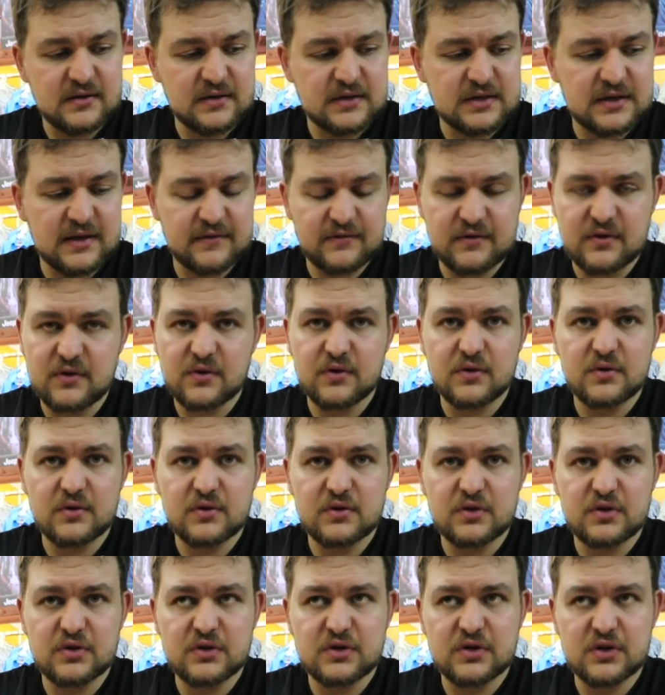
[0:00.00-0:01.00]
You just have to
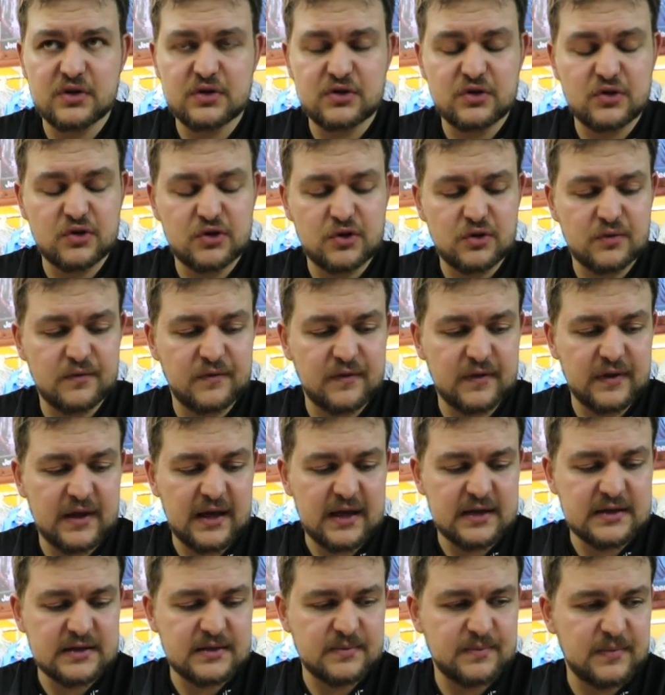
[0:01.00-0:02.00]
search YouTube for
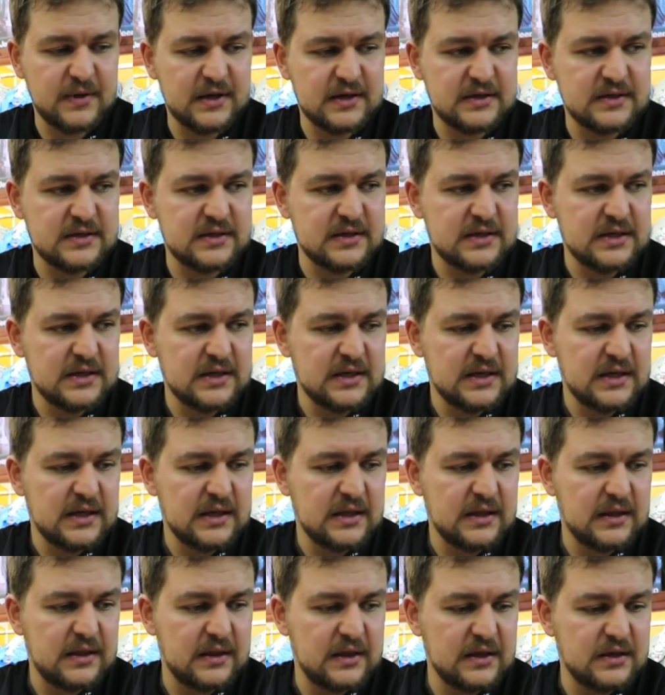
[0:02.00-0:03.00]
that. But
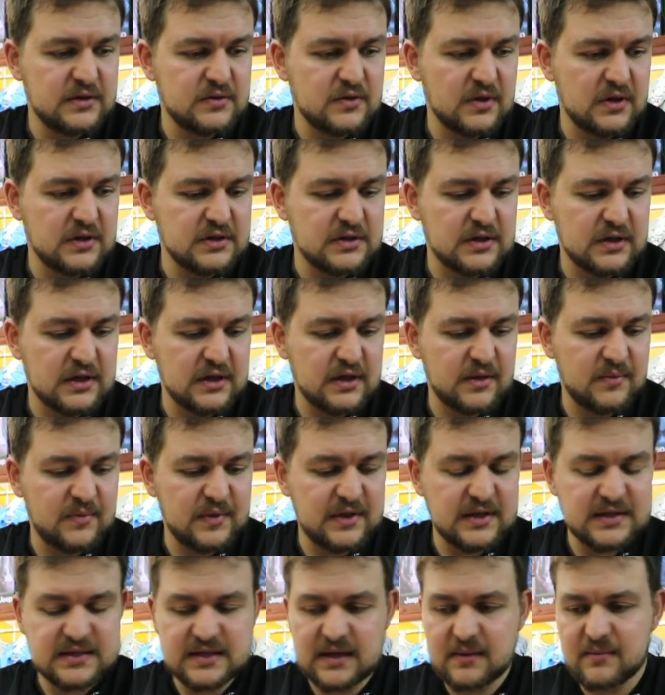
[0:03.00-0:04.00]
these rods are going to
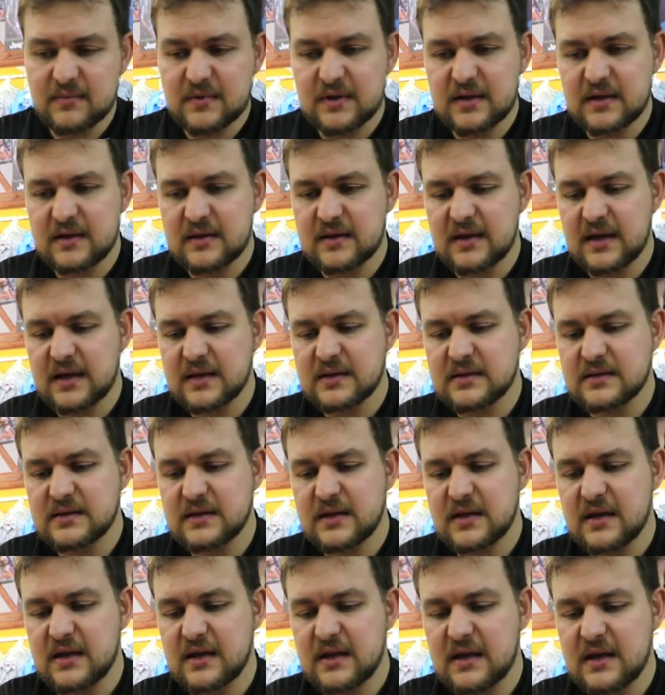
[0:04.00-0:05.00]
be something that,
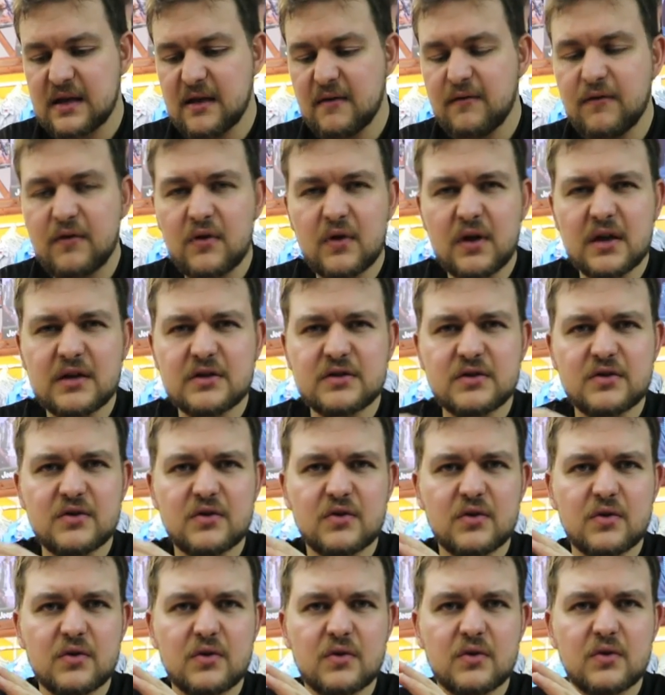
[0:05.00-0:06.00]
if you're into
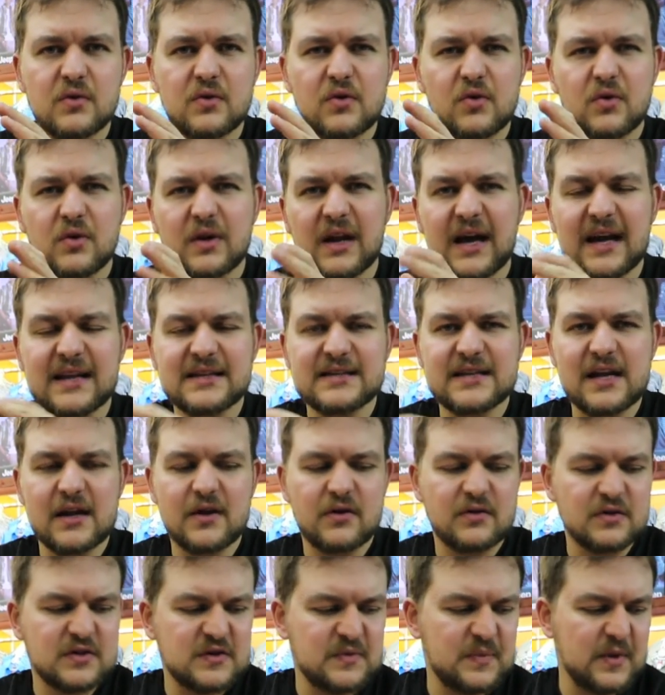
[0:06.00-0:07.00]
your light
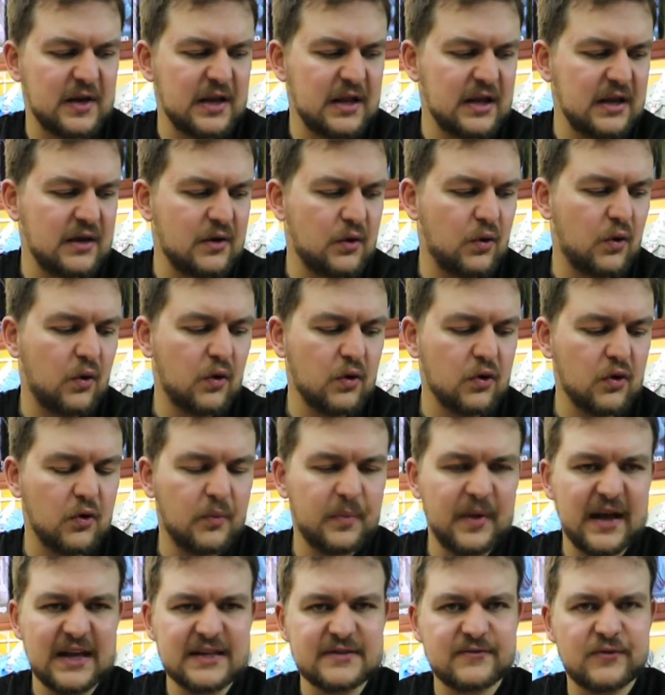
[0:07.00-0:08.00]
tackle spinning or your
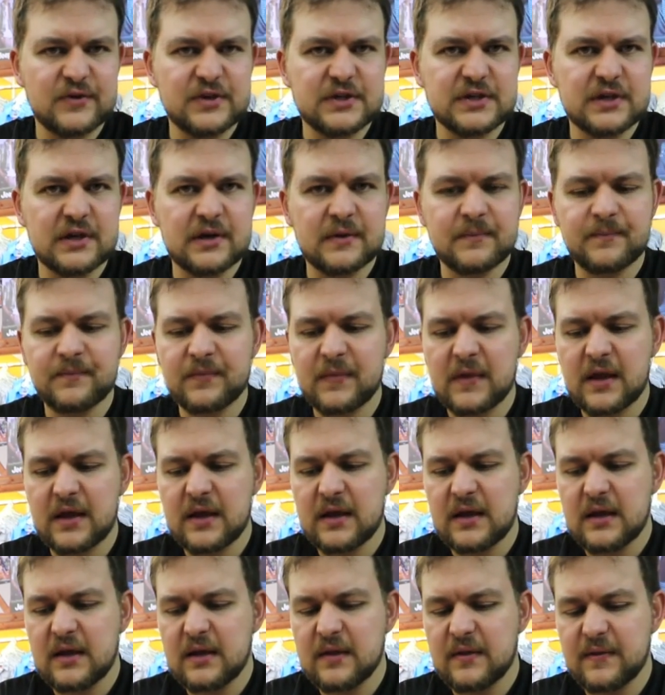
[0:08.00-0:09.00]
bass fishing,
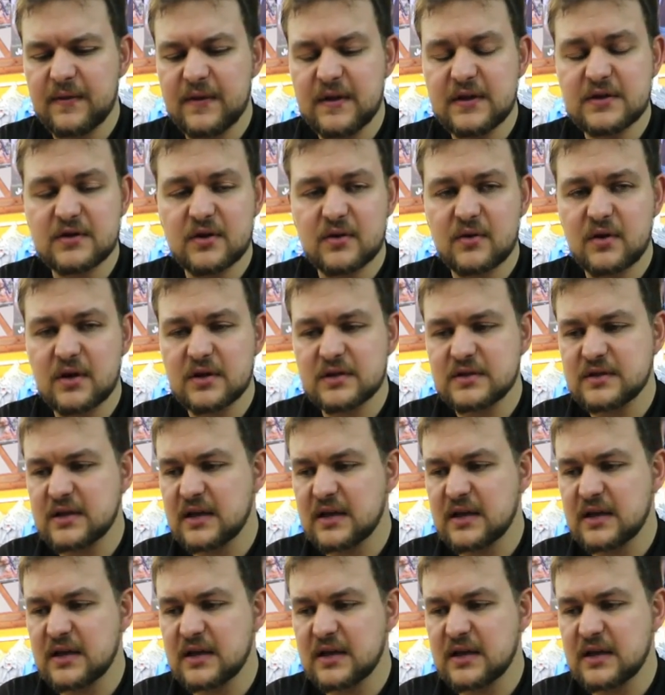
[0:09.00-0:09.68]
these are rods